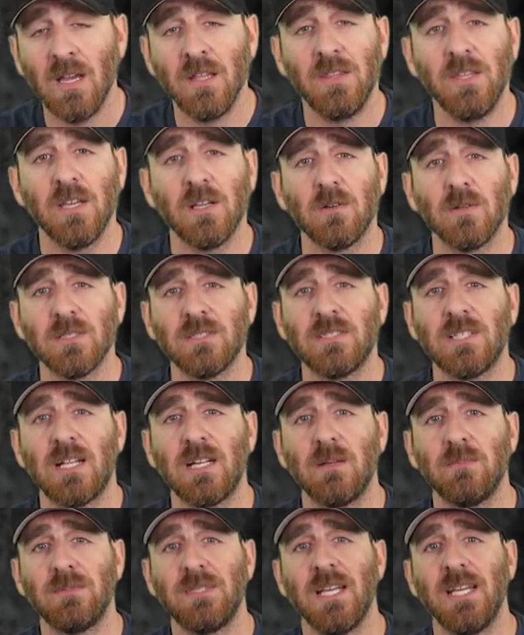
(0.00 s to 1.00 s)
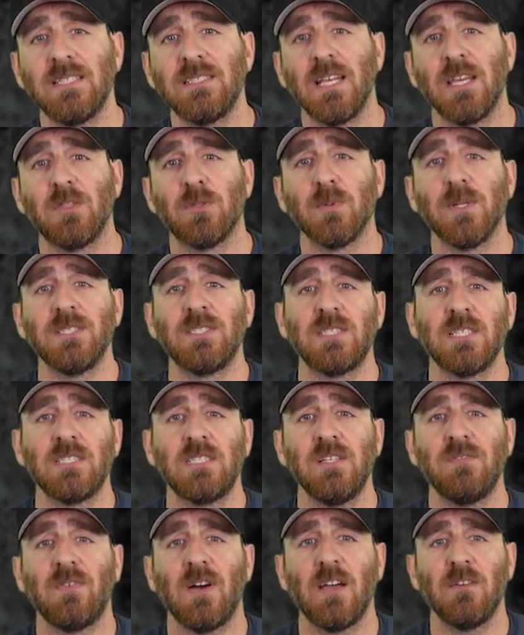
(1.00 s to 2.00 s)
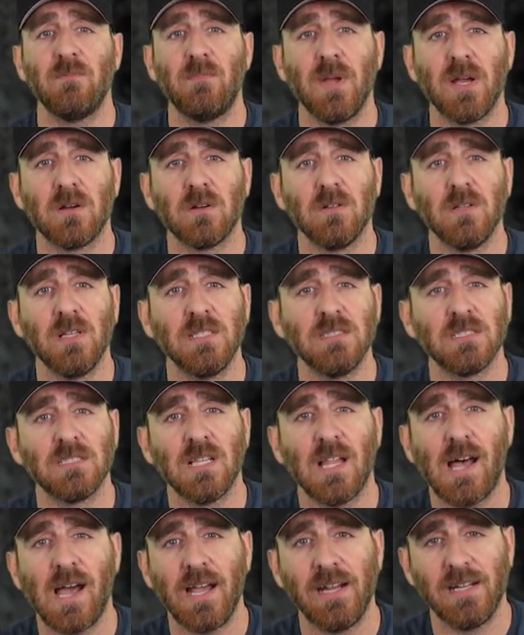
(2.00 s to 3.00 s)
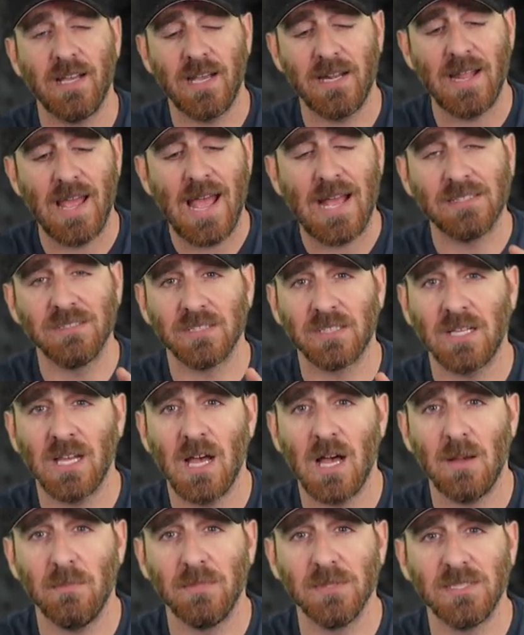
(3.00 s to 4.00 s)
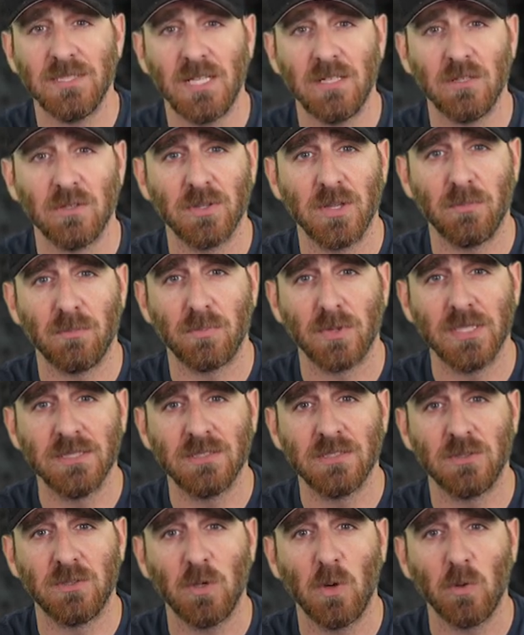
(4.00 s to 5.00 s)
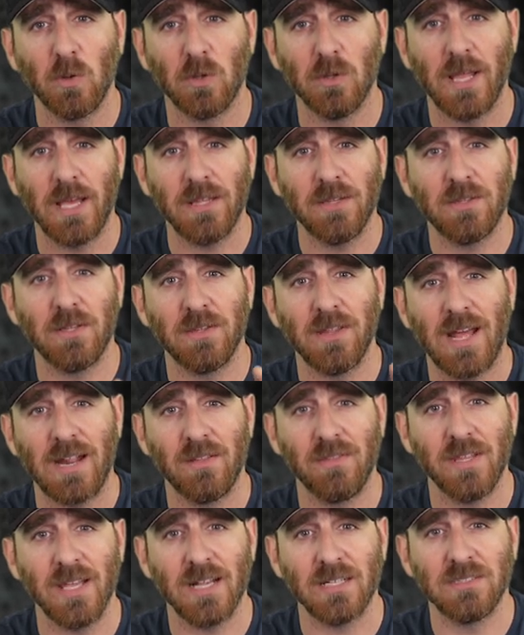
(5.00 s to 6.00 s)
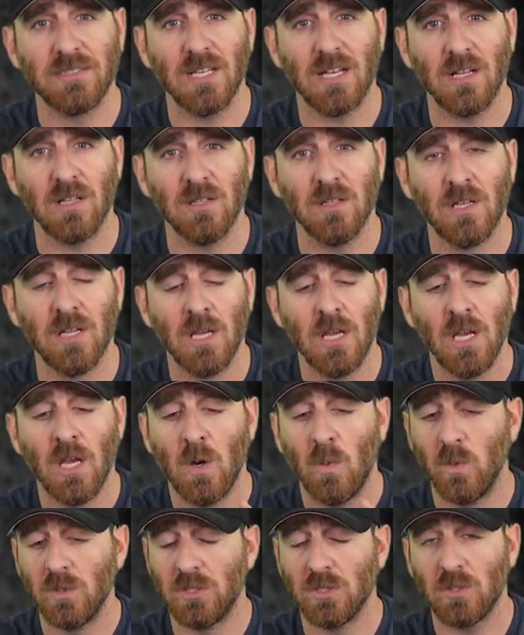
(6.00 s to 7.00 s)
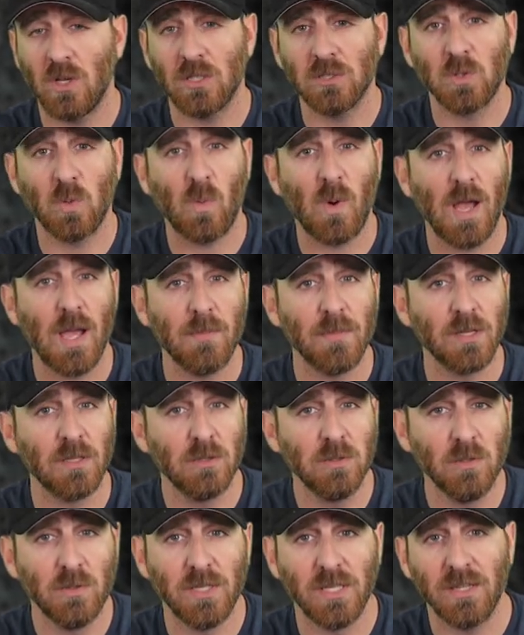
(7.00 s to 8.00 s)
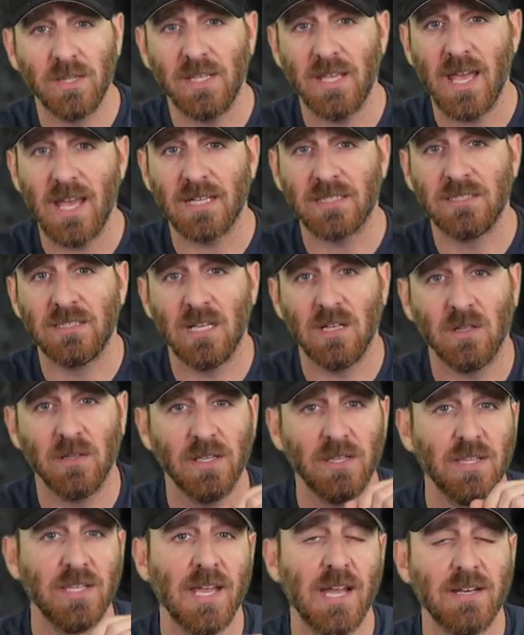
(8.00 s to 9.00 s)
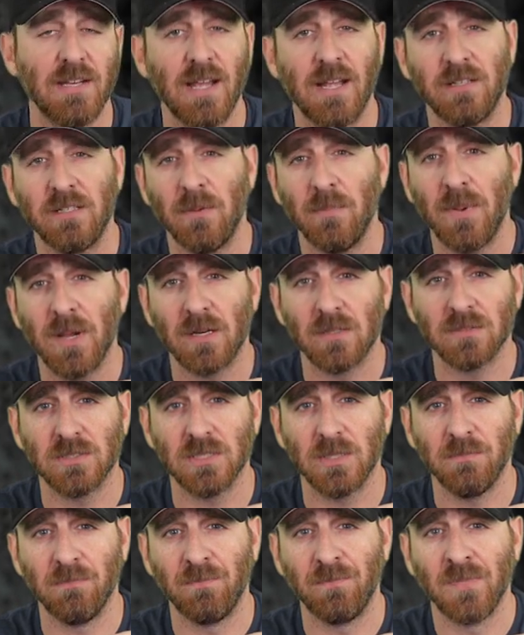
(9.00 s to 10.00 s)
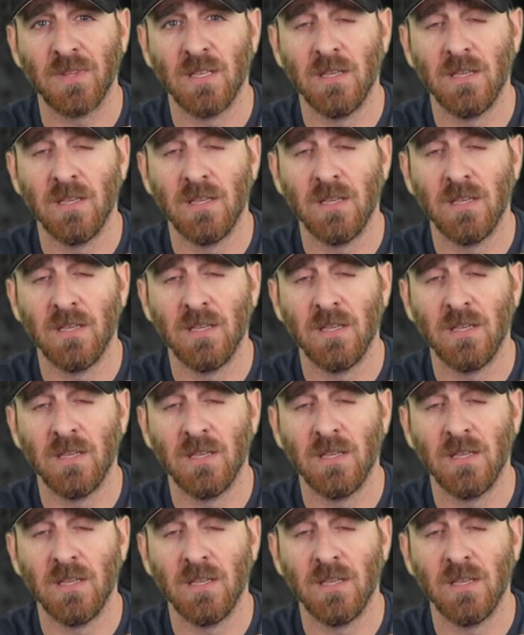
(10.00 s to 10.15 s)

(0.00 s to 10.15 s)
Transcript: The Icarus setup takes a 365 barrel and slide and adds a compensator that brings the total length to that of the XL, which is also why I'm including the XL in the head-to-head -head comparison.